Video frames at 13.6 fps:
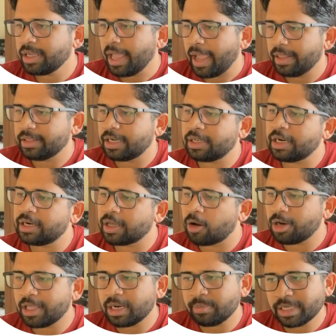and then the DAO
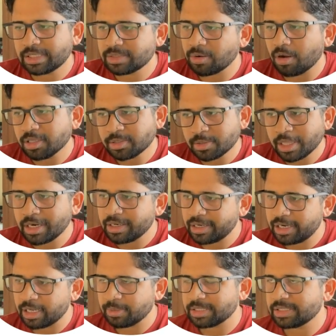layer makes calls to the
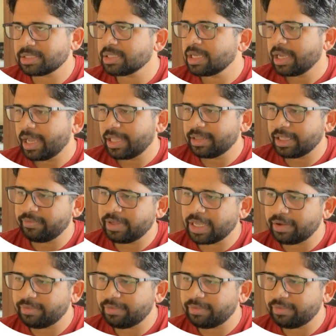database. And then we have